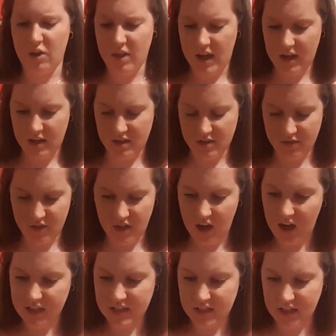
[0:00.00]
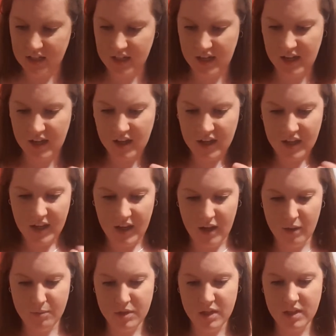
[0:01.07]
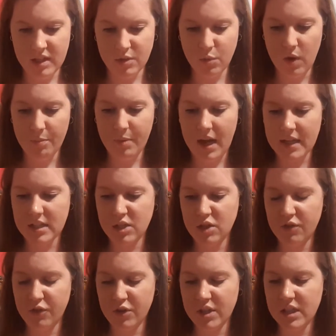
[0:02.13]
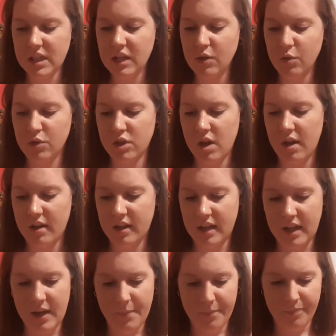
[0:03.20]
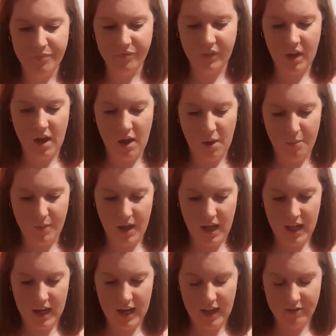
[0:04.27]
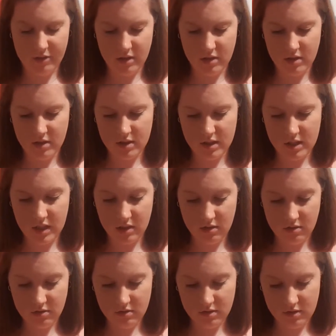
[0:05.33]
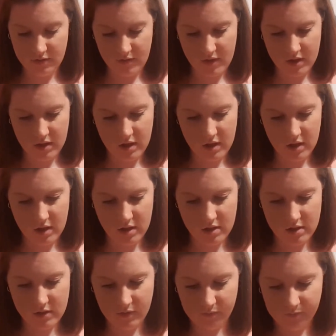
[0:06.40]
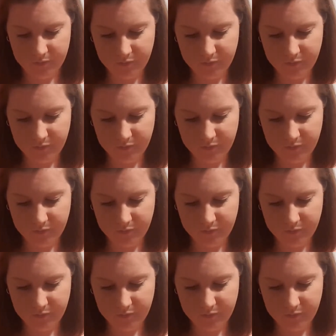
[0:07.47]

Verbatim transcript: on that because of the lighting in here. Um, so it says one passenger for a single journey, um, 11 sickles, I think it is.